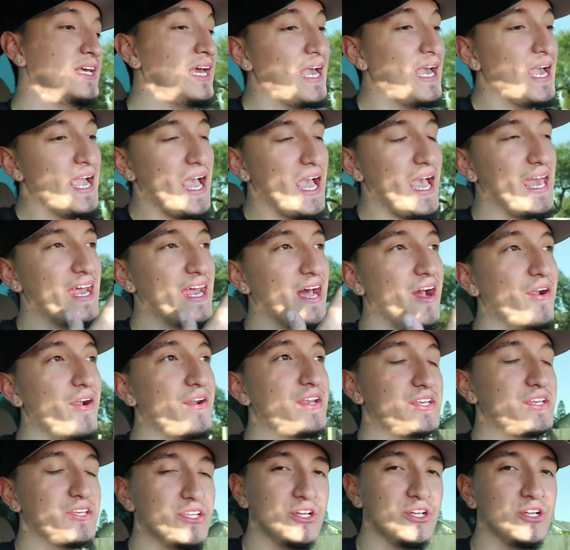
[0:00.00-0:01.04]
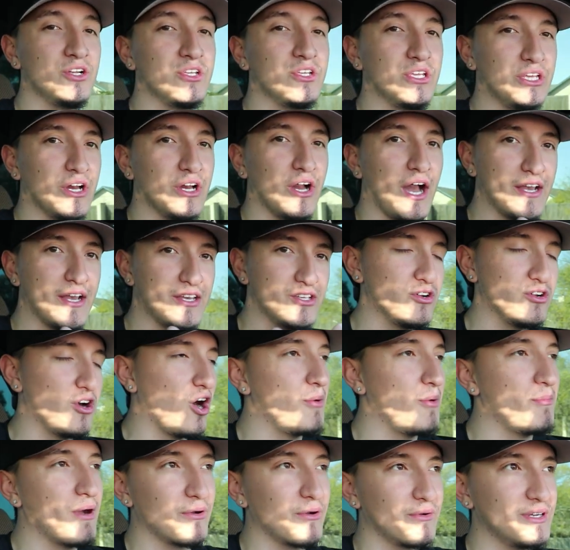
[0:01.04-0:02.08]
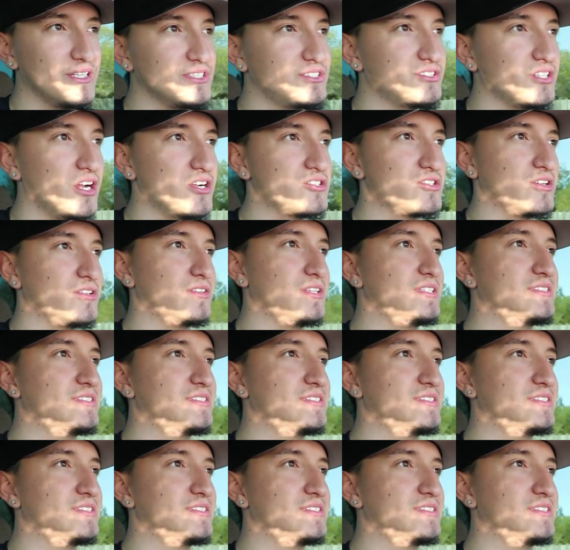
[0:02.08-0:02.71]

And I already knew, you know, I do all my research on